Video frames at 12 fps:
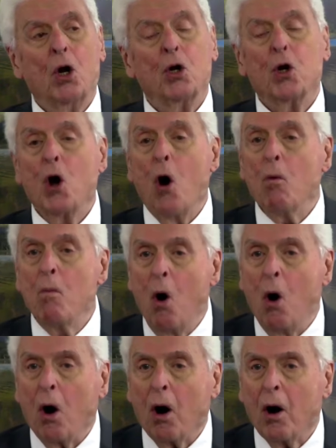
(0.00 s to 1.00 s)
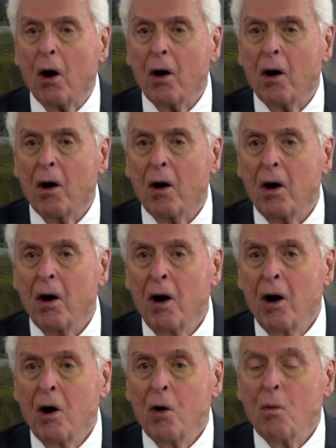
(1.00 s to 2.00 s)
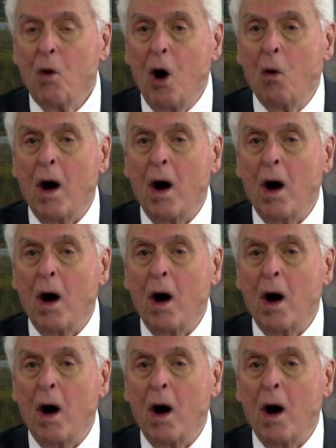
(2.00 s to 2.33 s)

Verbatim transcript: no more. Well,